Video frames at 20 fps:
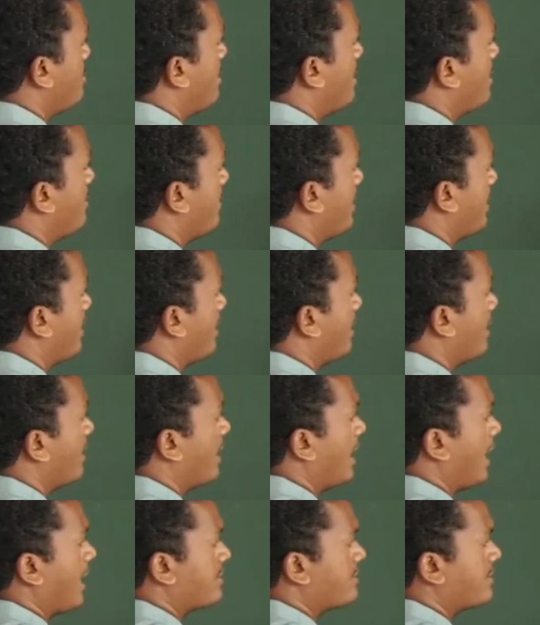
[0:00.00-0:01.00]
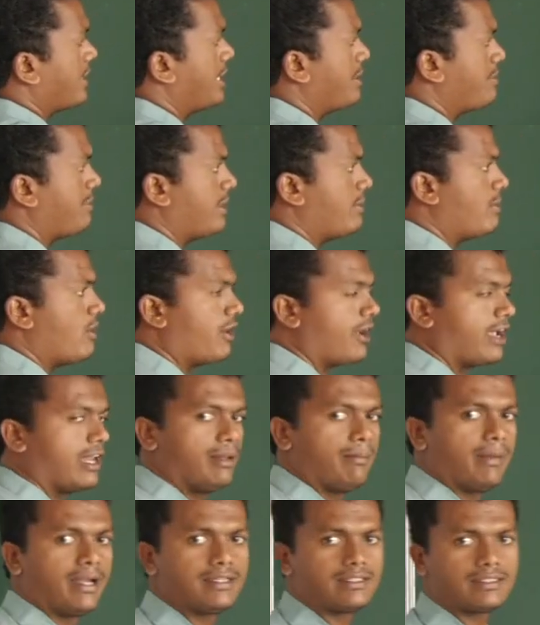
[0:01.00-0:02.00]
between S and P block
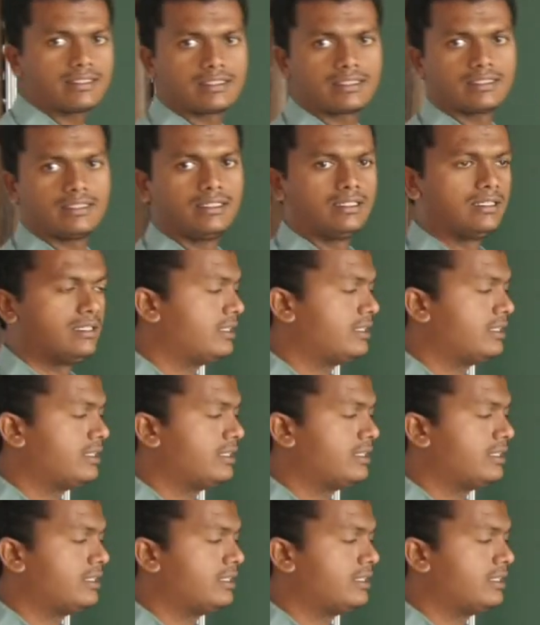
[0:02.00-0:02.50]
elements.